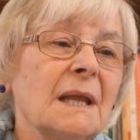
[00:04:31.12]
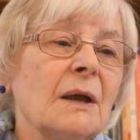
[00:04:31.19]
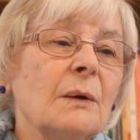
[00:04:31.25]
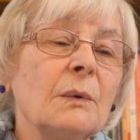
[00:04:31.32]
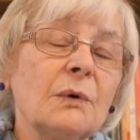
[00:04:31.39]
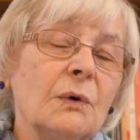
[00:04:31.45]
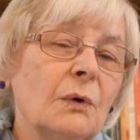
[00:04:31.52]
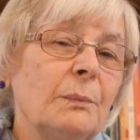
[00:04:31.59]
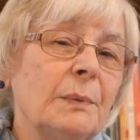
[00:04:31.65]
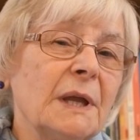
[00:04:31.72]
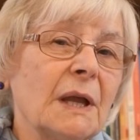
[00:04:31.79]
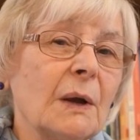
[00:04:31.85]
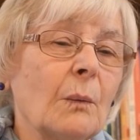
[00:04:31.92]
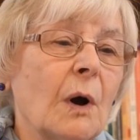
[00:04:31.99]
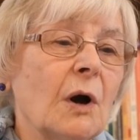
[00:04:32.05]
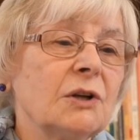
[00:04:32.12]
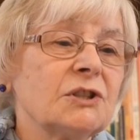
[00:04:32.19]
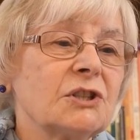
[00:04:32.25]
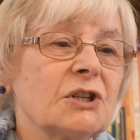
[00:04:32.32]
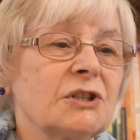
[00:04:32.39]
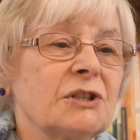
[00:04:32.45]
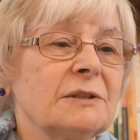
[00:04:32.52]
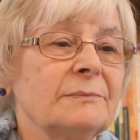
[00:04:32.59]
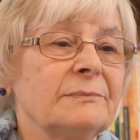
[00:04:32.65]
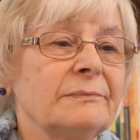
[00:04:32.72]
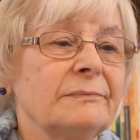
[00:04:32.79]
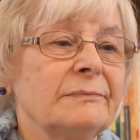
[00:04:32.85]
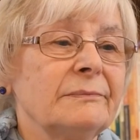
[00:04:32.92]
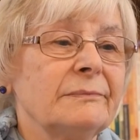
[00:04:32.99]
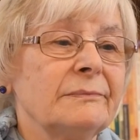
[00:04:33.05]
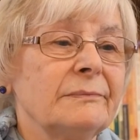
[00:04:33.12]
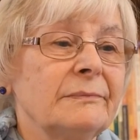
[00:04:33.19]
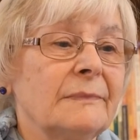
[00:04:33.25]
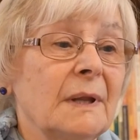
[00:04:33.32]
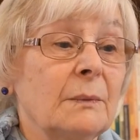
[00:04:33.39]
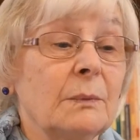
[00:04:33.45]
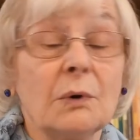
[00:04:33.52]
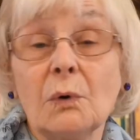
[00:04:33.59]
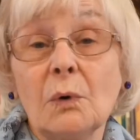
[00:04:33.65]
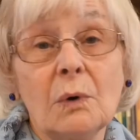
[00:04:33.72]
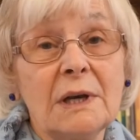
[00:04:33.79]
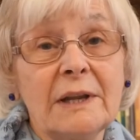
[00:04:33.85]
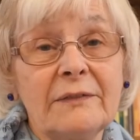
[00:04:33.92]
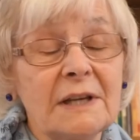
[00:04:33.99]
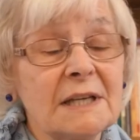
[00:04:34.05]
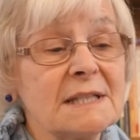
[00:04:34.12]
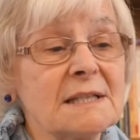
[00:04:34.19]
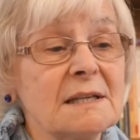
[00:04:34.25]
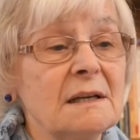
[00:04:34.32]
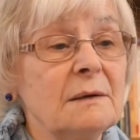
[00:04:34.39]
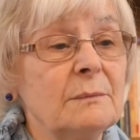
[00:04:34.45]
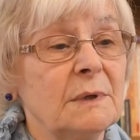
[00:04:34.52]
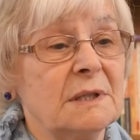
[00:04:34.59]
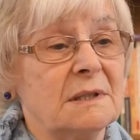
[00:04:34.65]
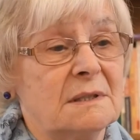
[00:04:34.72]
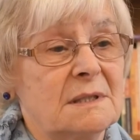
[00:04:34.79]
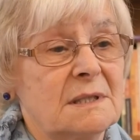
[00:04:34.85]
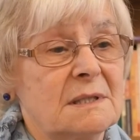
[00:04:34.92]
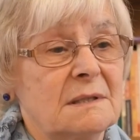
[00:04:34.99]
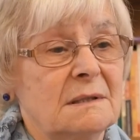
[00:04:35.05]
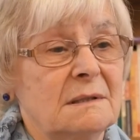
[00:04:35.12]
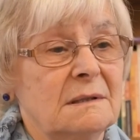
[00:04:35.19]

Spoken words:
We're all being watched. We're all living sermons.